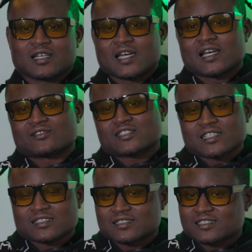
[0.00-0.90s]
have
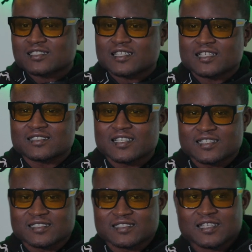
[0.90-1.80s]
sex and shit like that,
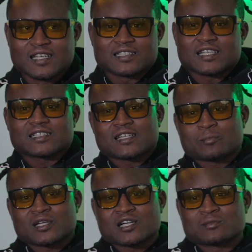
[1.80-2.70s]
and that
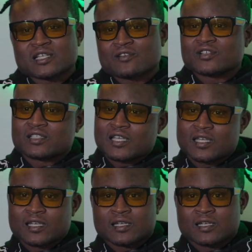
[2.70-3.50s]
becomes every day.